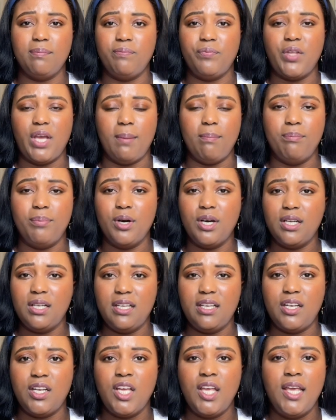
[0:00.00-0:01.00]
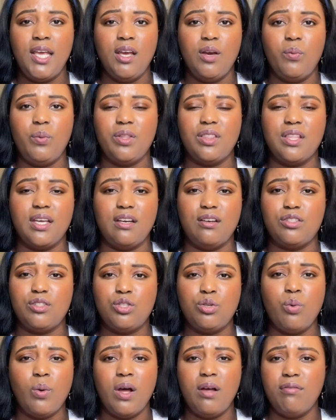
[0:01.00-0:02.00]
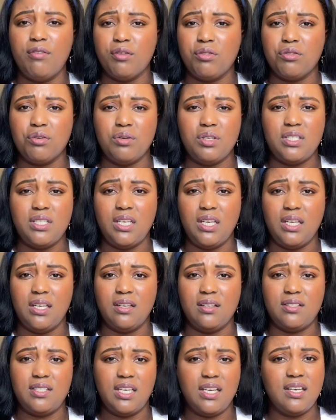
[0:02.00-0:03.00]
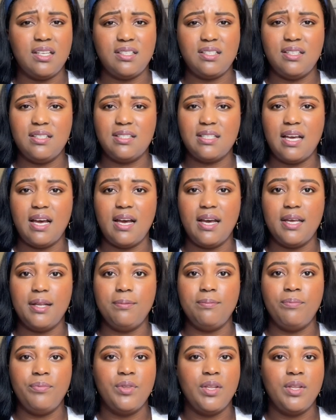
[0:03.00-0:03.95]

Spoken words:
that booklet with like 12 or 13 tickets inside.